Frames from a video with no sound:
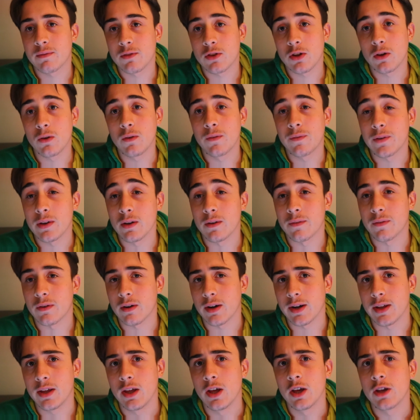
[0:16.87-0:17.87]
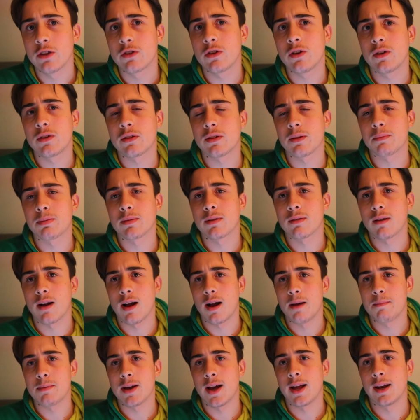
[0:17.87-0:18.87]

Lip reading: do feel free to subscribe